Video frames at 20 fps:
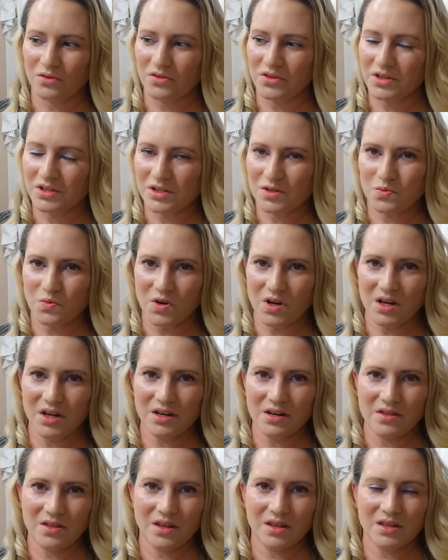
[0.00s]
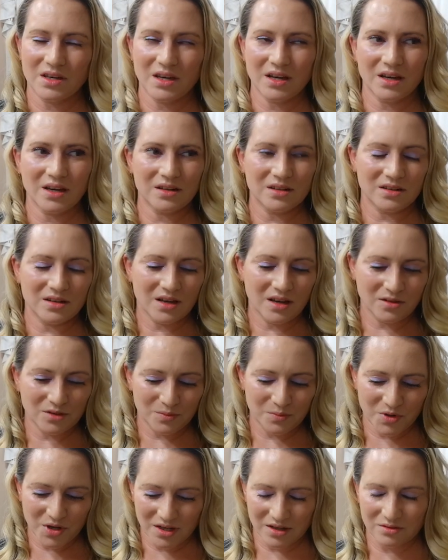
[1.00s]
This one, and then they had another
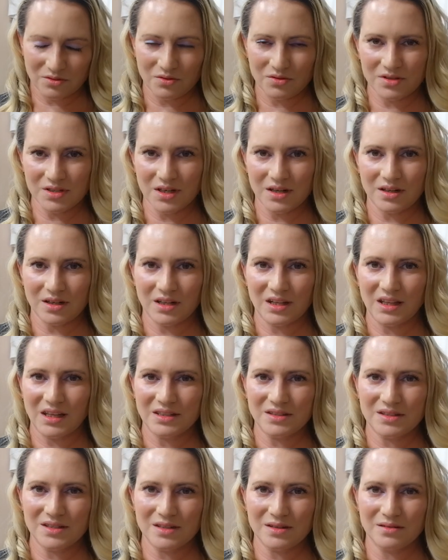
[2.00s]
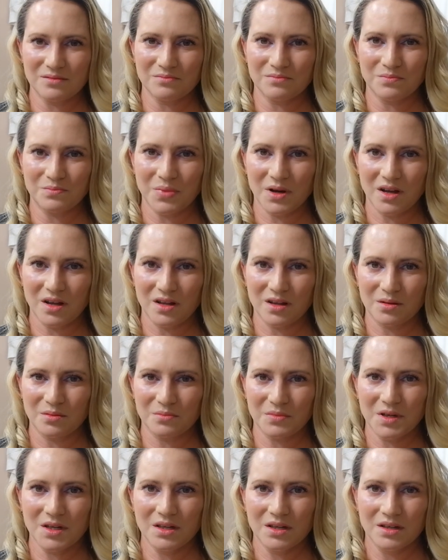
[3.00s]
product, was that a cleansing
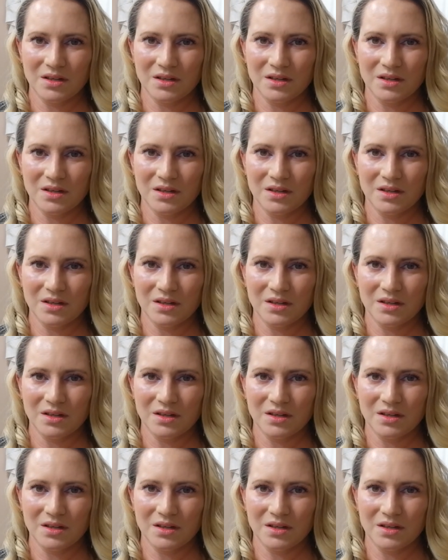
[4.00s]
balm?